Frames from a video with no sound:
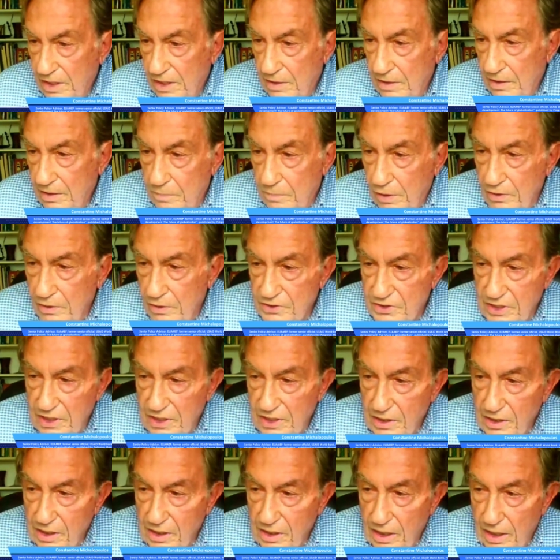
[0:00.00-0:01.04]

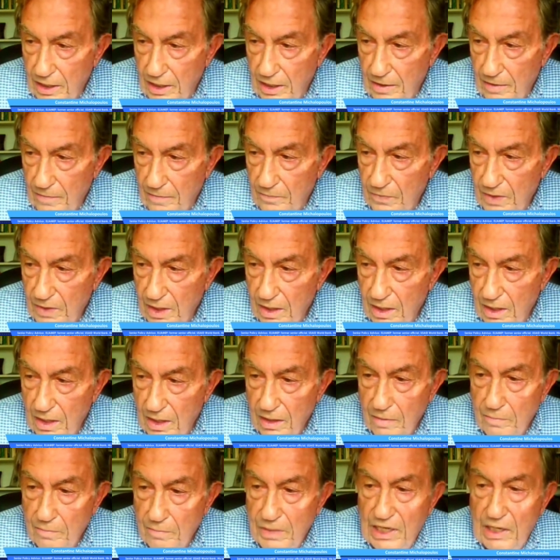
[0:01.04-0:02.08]
imposing
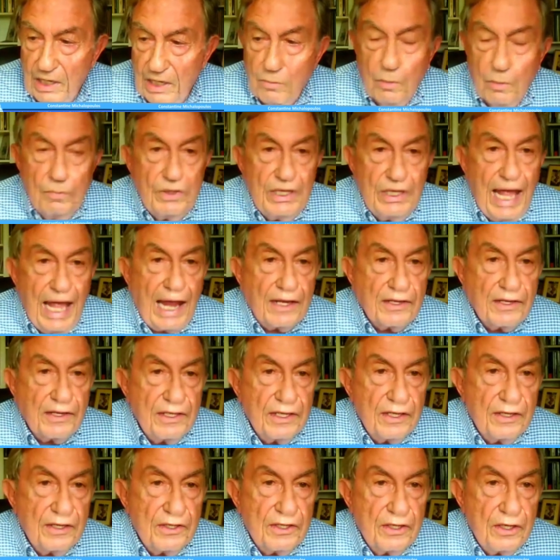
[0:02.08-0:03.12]
minimum
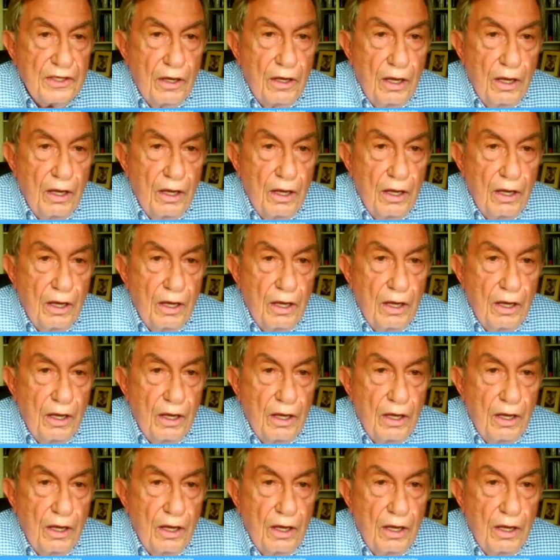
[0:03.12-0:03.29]
taxes,